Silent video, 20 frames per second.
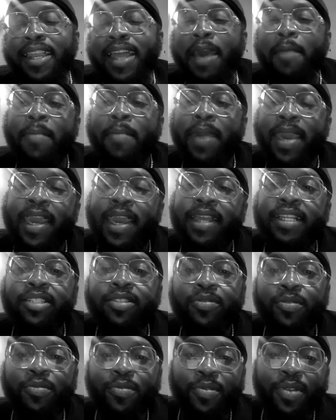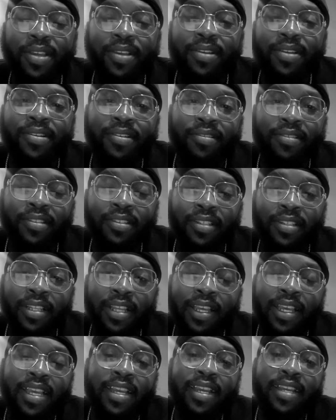man, this dude
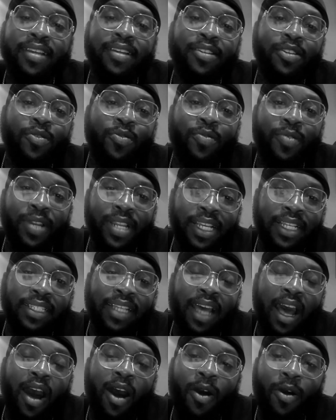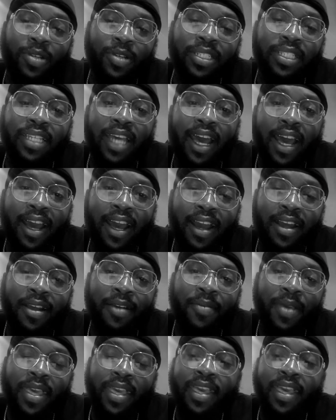he in here doing this all the time.